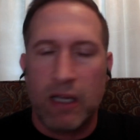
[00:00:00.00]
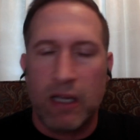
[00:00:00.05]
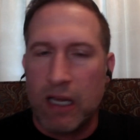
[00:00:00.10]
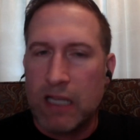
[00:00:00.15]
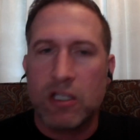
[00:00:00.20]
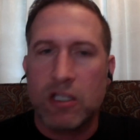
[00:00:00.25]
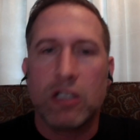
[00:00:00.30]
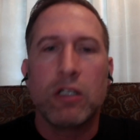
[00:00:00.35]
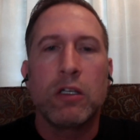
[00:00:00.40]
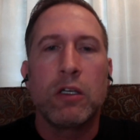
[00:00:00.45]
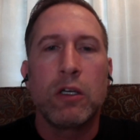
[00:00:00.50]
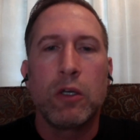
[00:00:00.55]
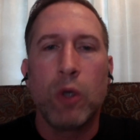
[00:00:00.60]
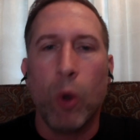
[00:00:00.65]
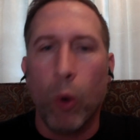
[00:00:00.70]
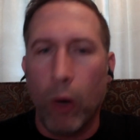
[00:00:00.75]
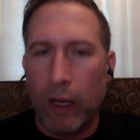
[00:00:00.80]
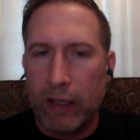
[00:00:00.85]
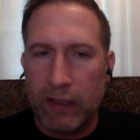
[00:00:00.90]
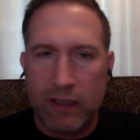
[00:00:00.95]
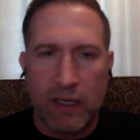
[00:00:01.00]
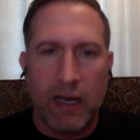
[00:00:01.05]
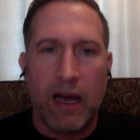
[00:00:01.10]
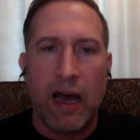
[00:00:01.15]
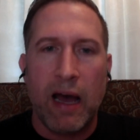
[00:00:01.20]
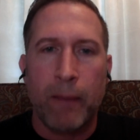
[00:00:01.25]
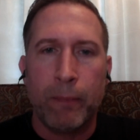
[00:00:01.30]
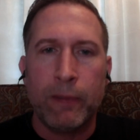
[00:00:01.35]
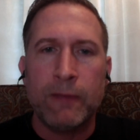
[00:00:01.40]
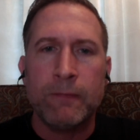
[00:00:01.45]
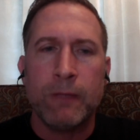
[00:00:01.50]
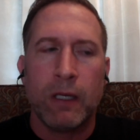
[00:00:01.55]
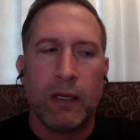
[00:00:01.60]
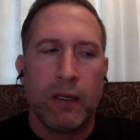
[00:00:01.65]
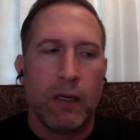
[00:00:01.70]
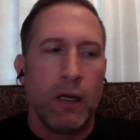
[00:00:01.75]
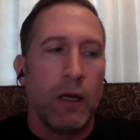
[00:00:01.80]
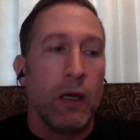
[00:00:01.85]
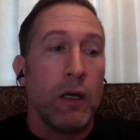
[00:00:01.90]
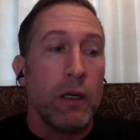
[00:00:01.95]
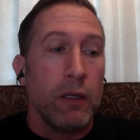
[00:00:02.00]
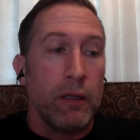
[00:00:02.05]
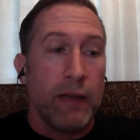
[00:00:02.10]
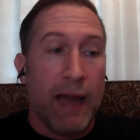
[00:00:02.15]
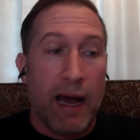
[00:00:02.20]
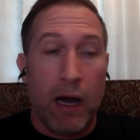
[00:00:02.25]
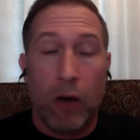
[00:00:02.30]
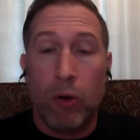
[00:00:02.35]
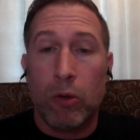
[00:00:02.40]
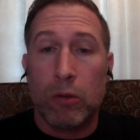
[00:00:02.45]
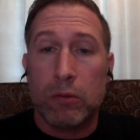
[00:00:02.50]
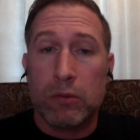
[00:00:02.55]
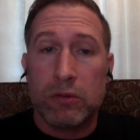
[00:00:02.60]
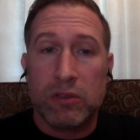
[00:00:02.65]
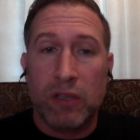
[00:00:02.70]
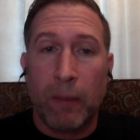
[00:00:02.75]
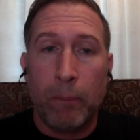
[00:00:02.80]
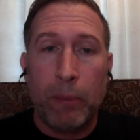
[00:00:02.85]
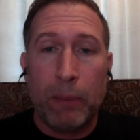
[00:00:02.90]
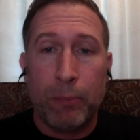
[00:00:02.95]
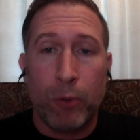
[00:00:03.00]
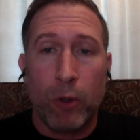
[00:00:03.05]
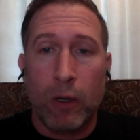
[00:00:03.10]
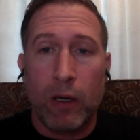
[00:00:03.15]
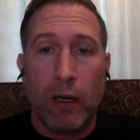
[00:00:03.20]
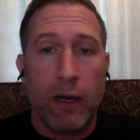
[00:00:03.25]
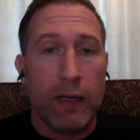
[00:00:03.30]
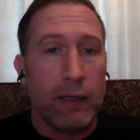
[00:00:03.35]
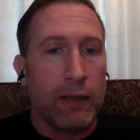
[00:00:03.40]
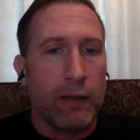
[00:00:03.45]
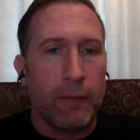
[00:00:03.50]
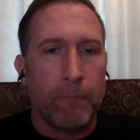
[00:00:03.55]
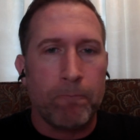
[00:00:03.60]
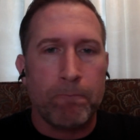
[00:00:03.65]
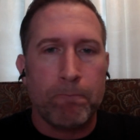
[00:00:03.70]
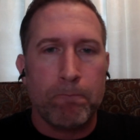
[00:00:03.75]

It's going to happen. Now, some people are like,